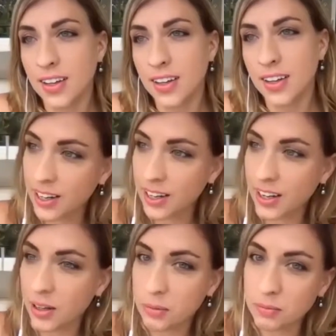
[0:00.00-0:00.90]
and
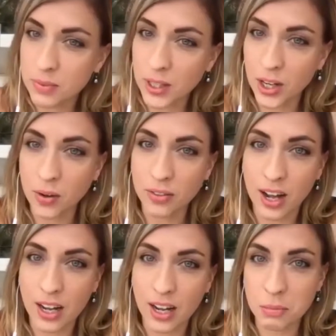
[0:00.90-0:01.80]
um, you know in the
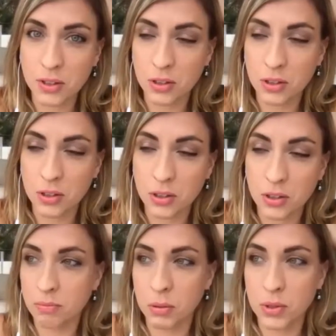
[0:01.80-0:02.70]
hospital with
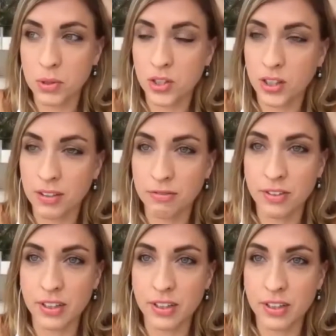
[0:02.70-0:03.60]
premature
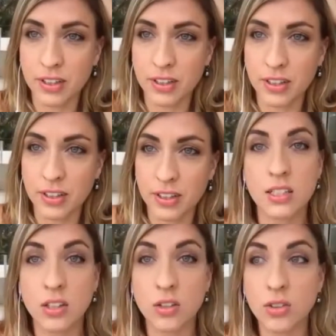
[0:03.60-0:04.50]
infants and everything, and
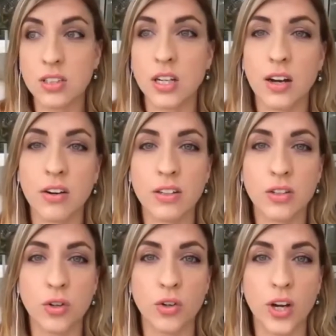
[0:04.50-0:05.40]
still desiring to
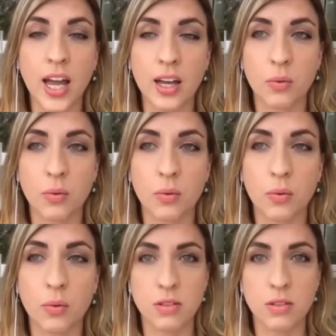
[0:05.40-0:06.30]
create, which
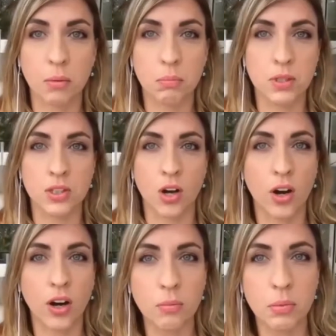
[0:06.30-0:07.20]
was like
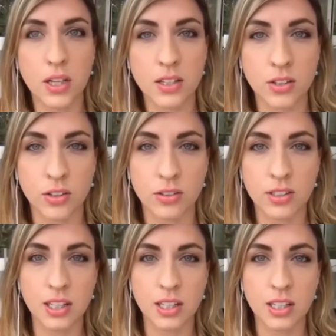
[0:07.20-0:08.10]
bizarre because you're
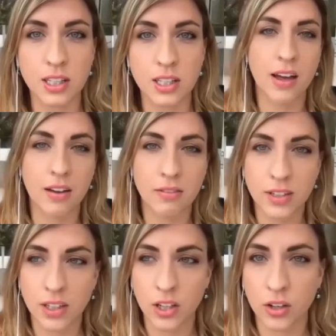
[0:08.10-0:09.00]
sleep deprived
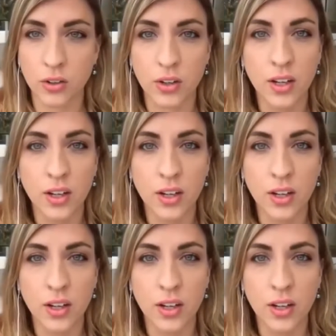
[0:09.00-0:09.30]
and you